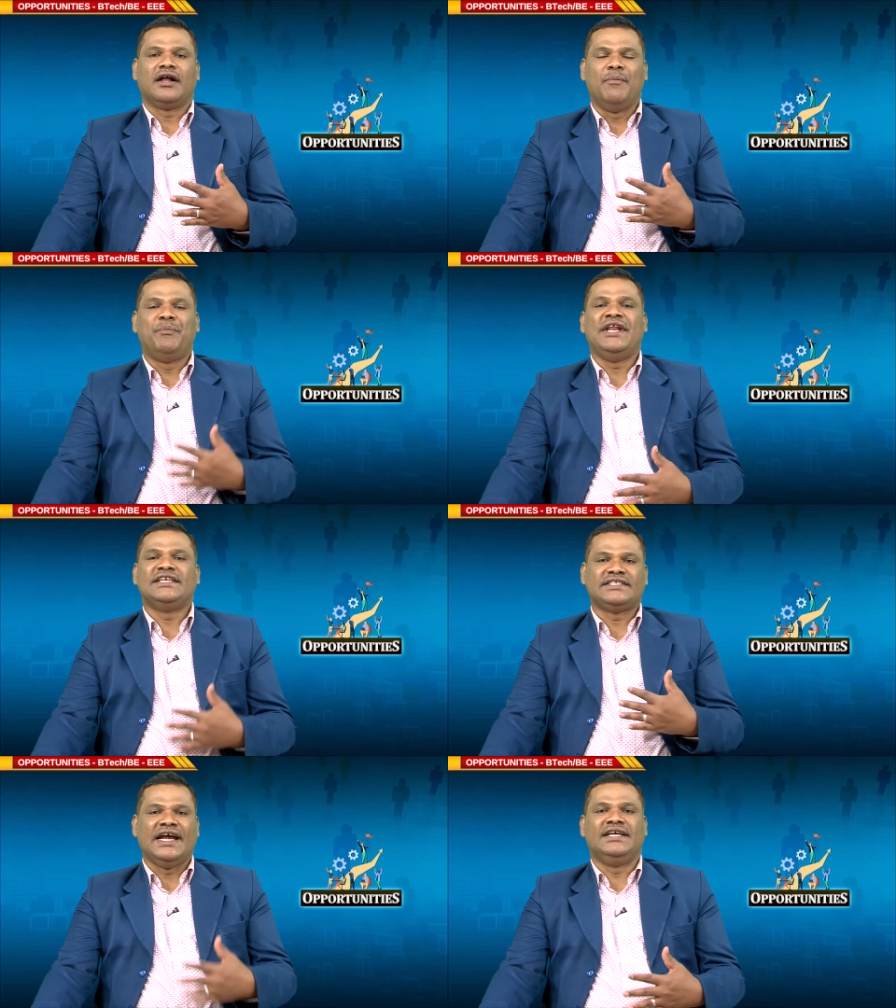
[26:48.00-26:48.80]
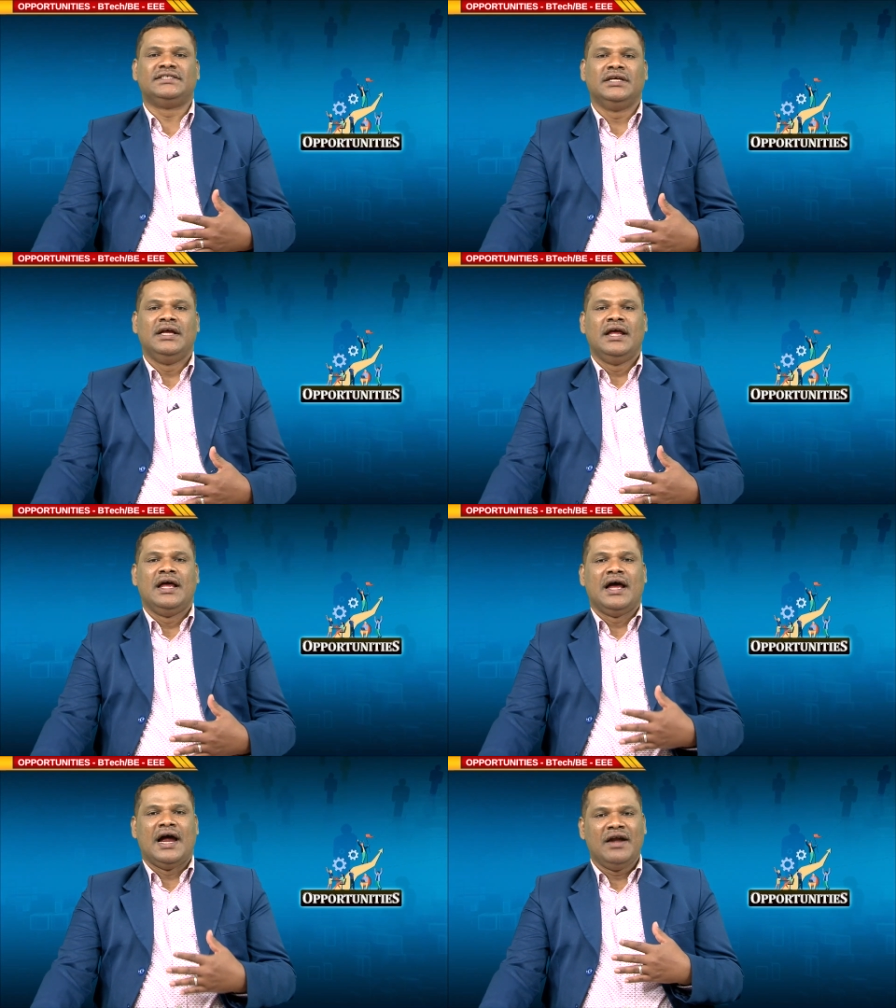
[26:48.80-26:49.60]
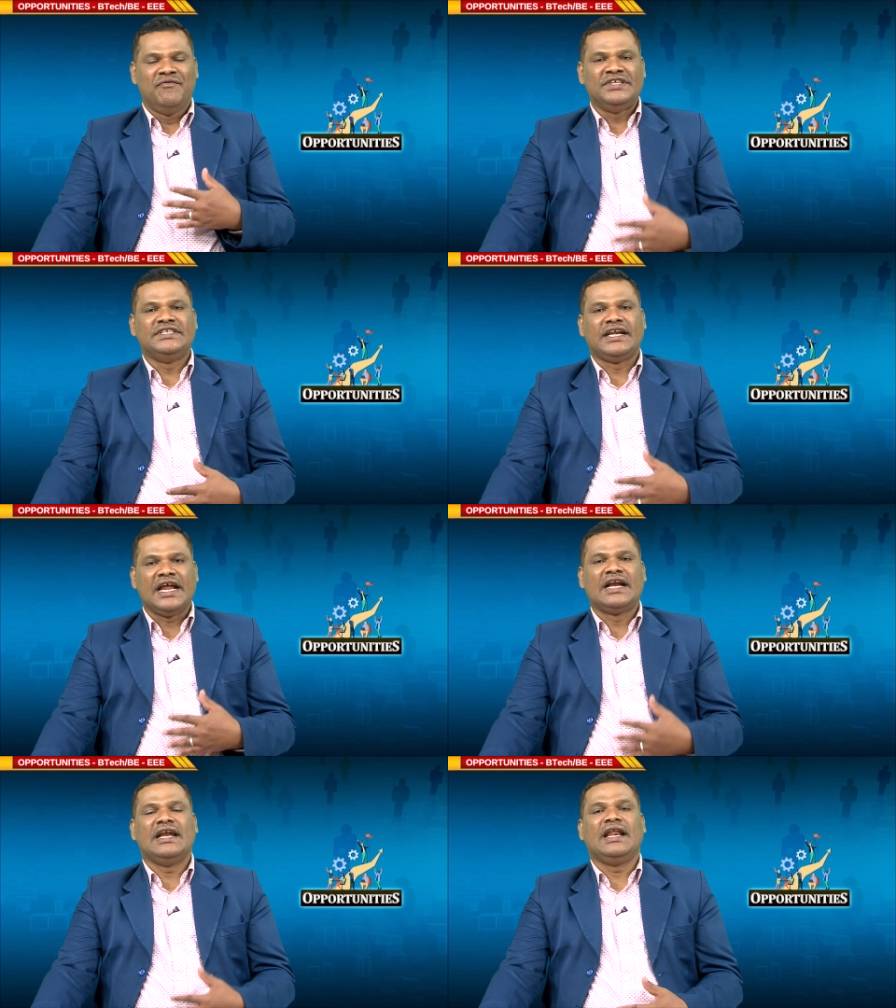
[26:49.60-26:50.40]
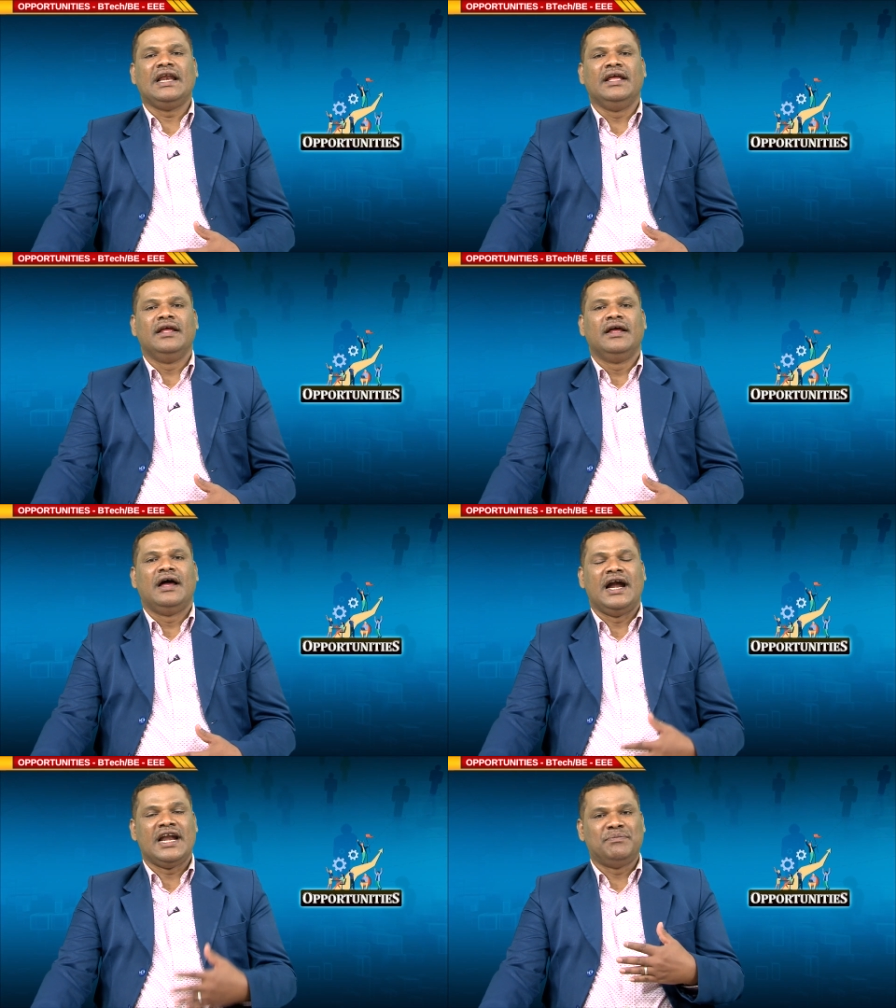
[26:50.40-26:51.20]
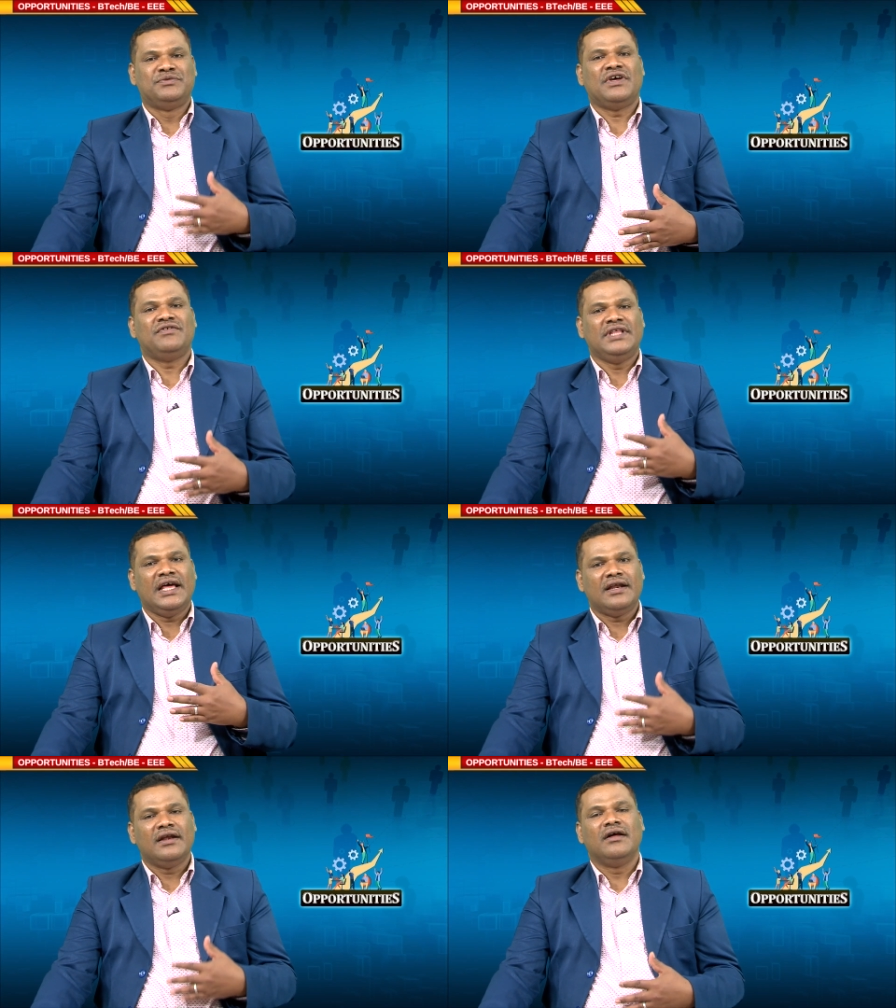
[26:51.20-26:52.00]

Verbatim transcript: company sites and visit regularly and observe their